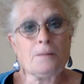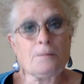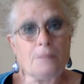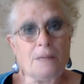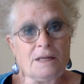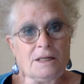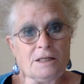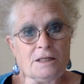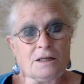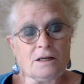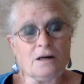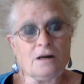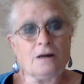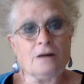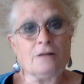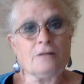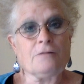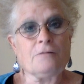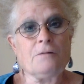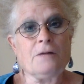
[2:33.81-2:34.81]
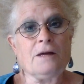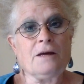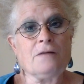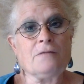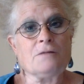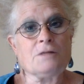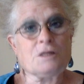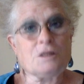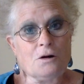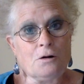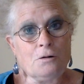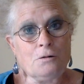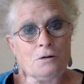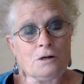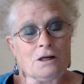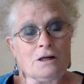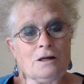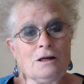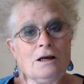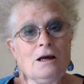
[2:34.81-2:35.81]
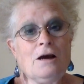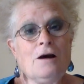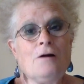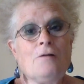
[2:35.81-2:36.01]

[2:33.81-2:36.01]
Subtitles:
based on the way it was coded